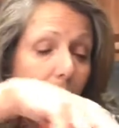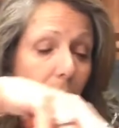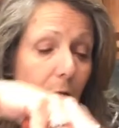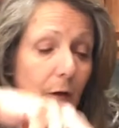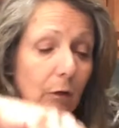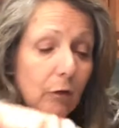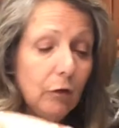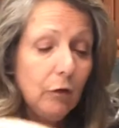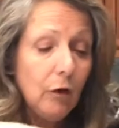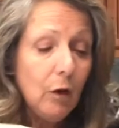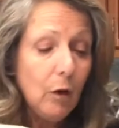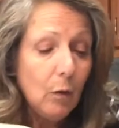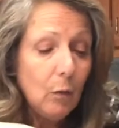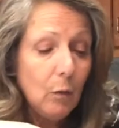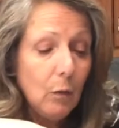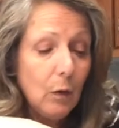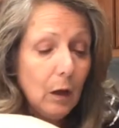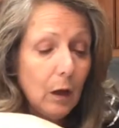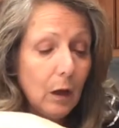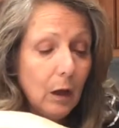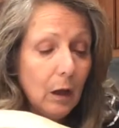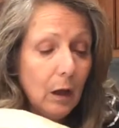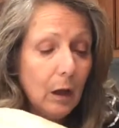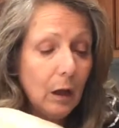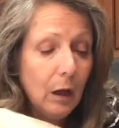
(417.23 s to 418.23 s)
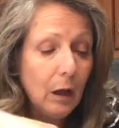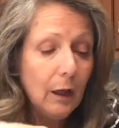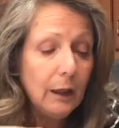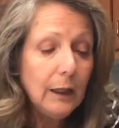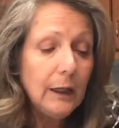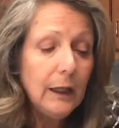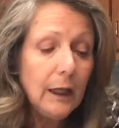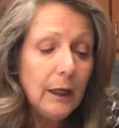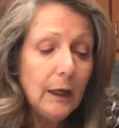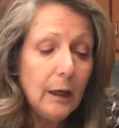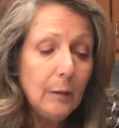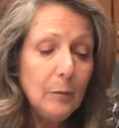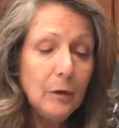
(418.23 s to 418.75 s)
So
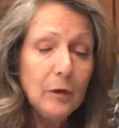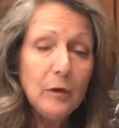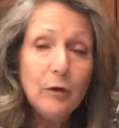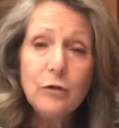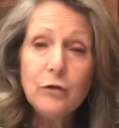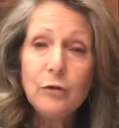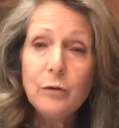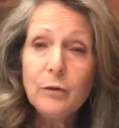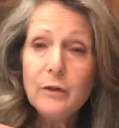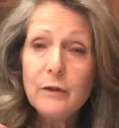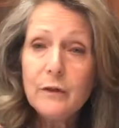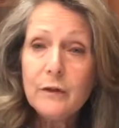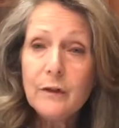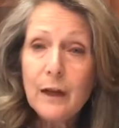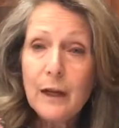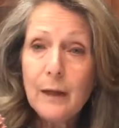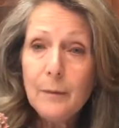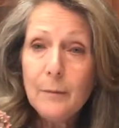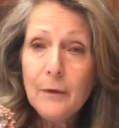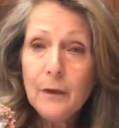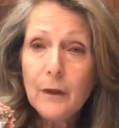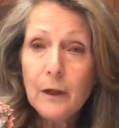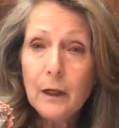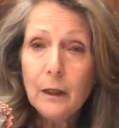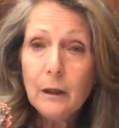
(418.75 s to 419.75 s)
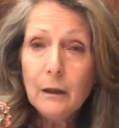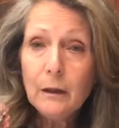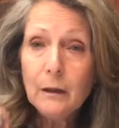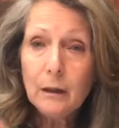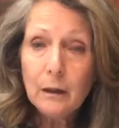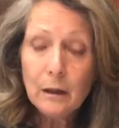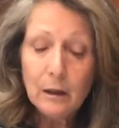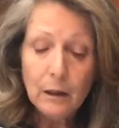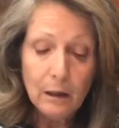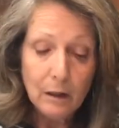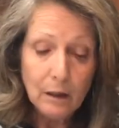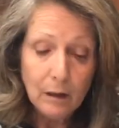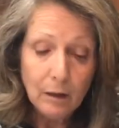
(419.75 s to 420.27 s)
again, I'm going to do the same thing,
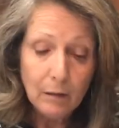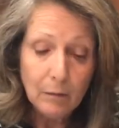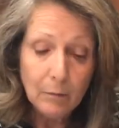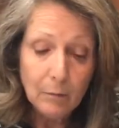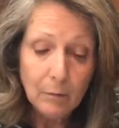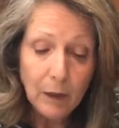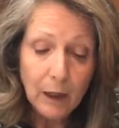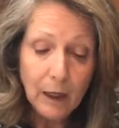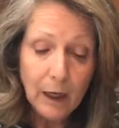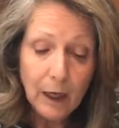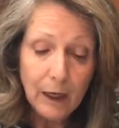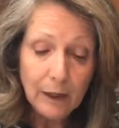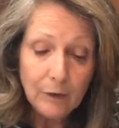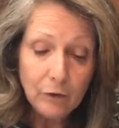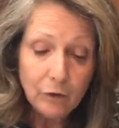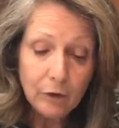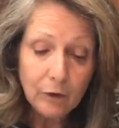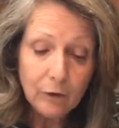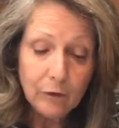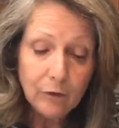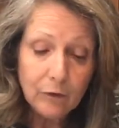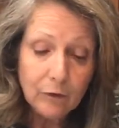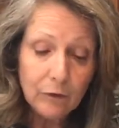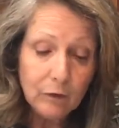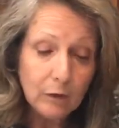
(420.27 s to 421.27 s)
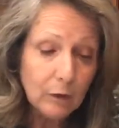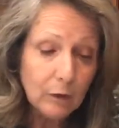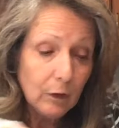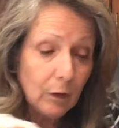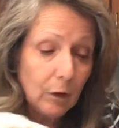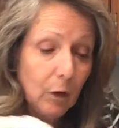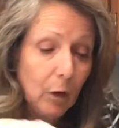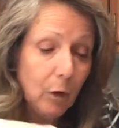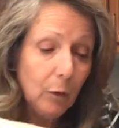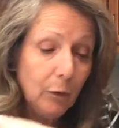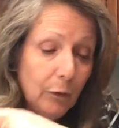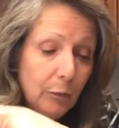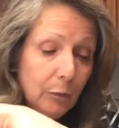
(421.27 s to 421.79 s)
but I just
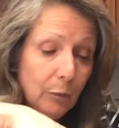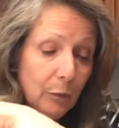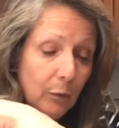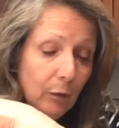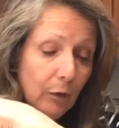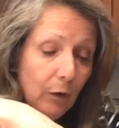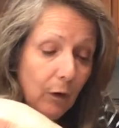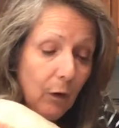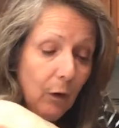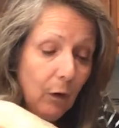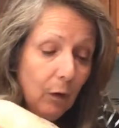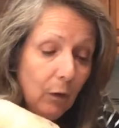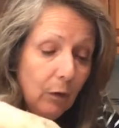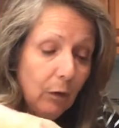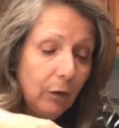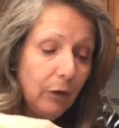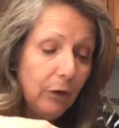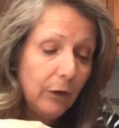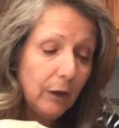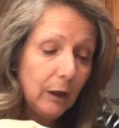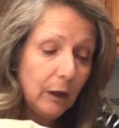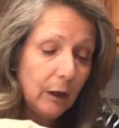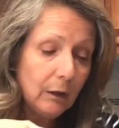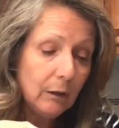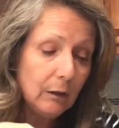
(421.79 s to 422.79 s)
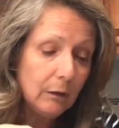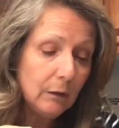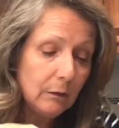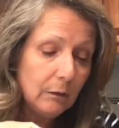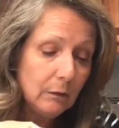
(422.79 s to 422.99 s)
go through the whole thing.